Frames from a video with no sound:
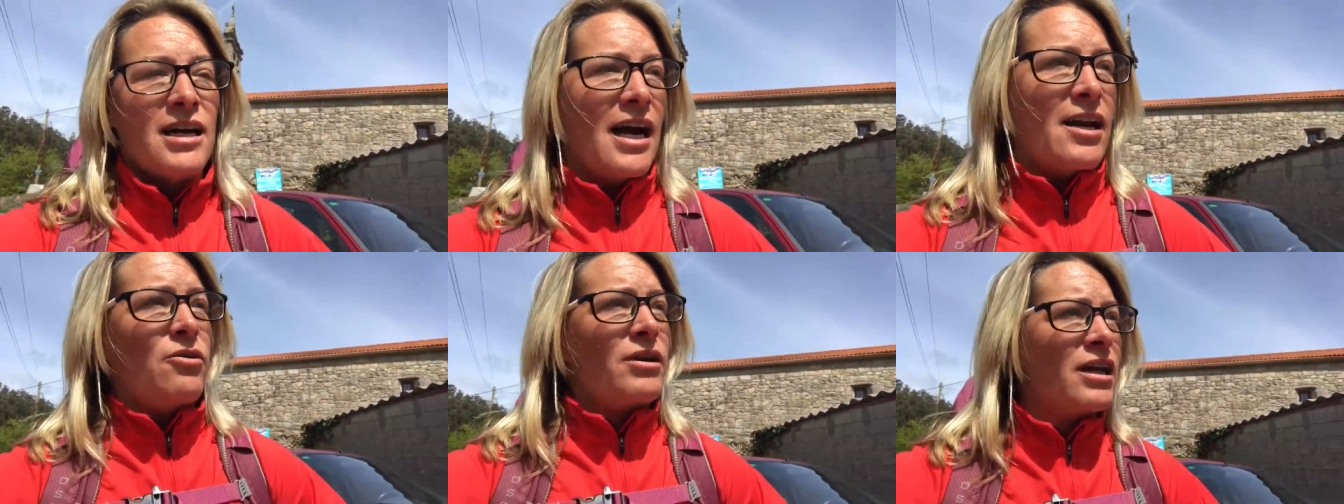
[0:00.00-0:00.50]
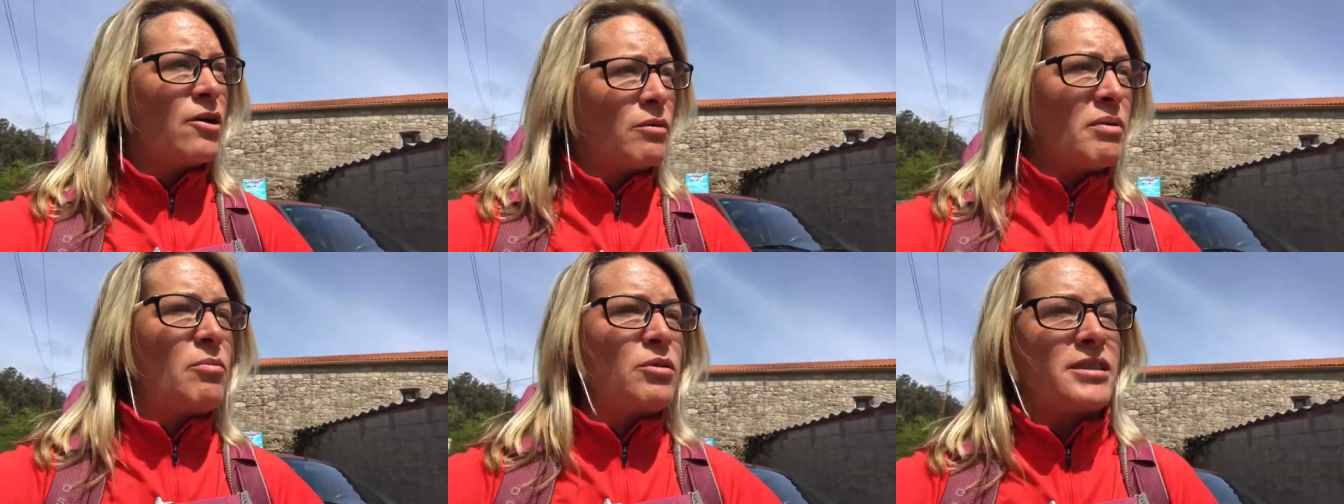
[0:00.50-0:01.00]
I don't get it when
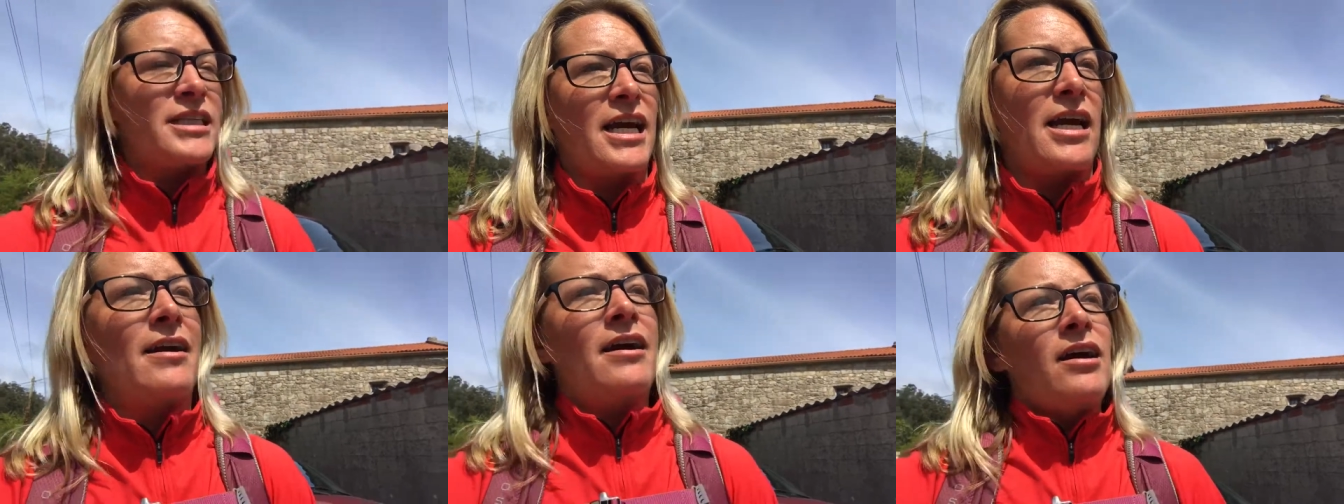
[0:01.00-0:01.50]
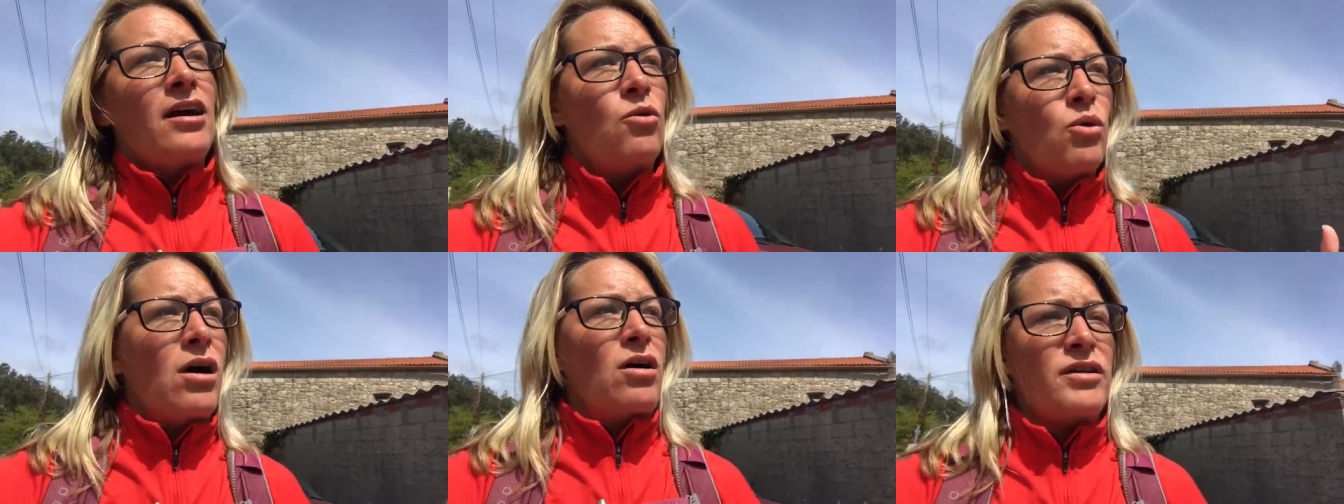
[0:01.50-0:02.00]
people say,
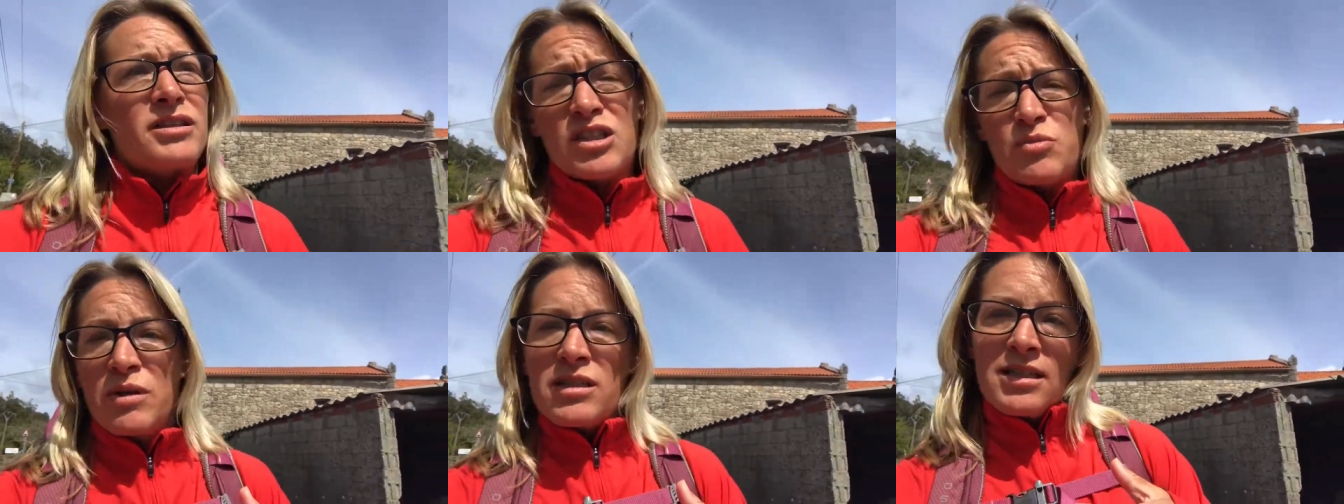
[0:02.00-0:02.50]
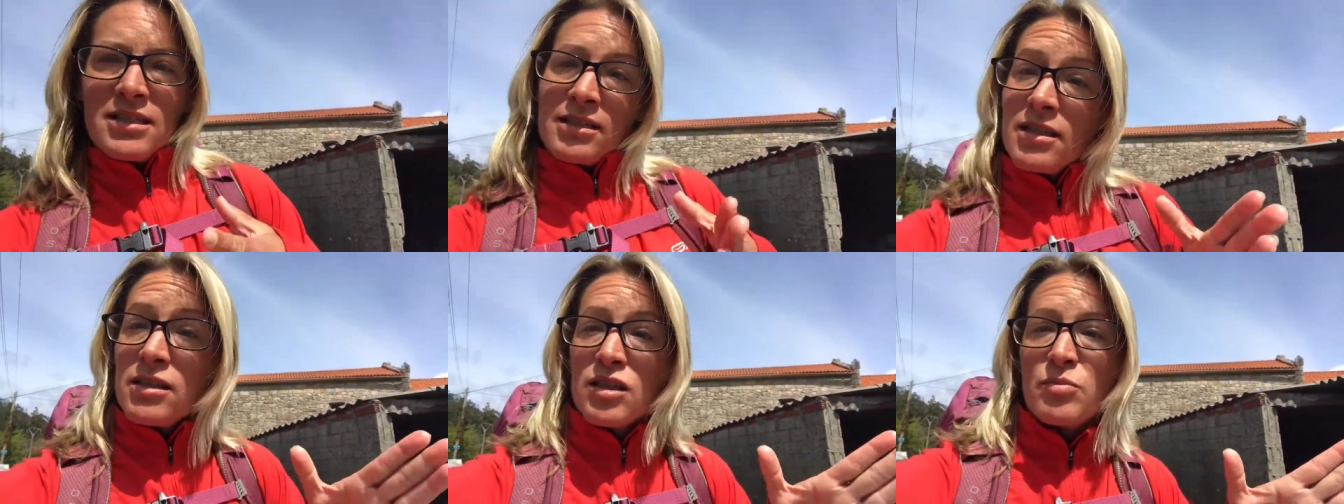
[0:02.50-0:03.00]
well, this is business and
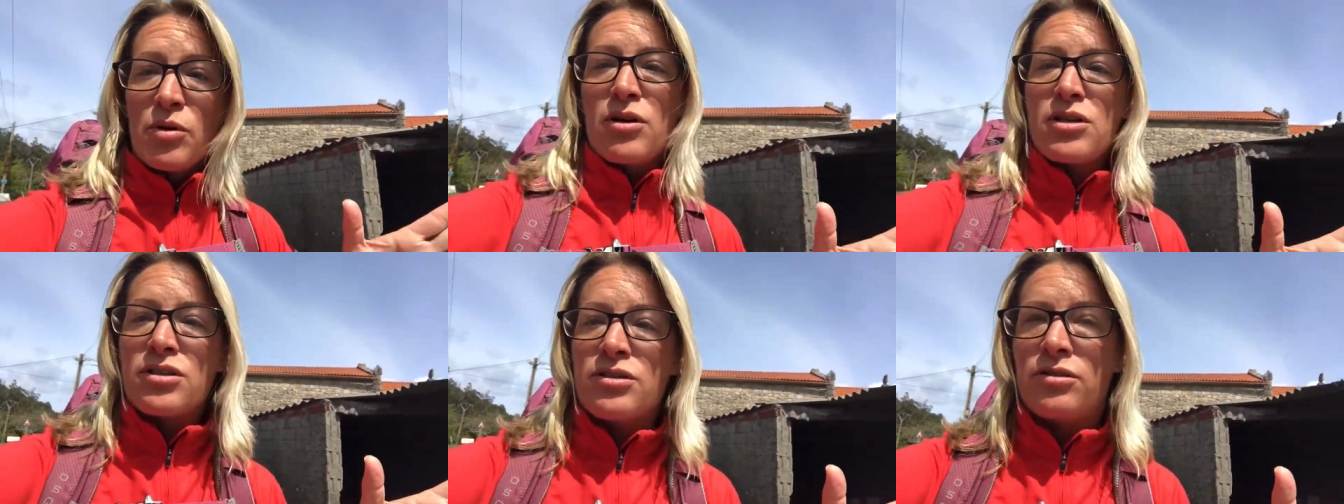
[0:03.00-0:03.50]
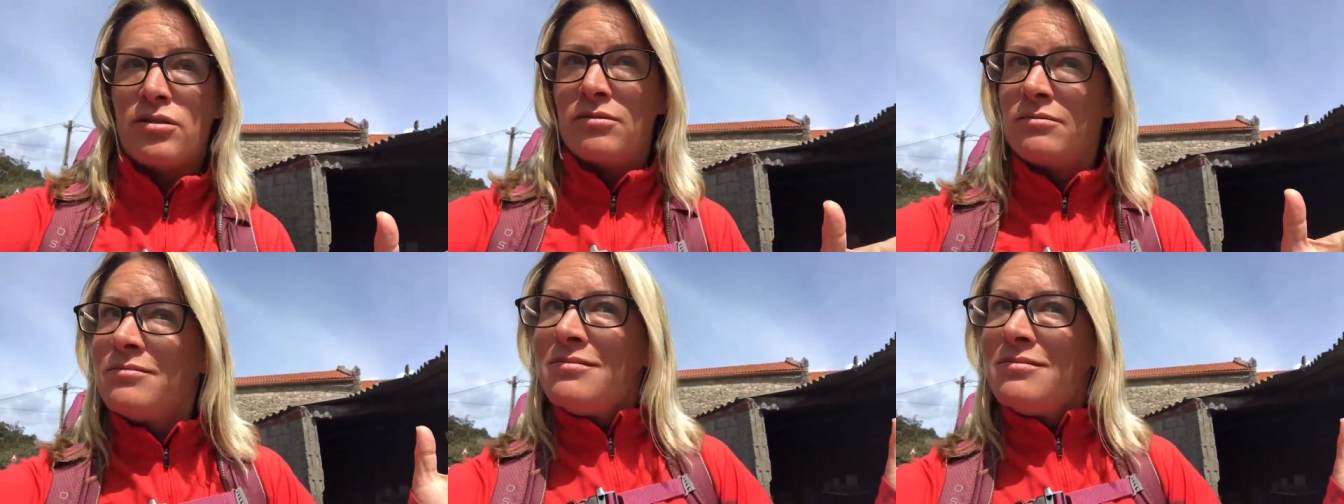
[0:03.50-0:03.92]
this is personal.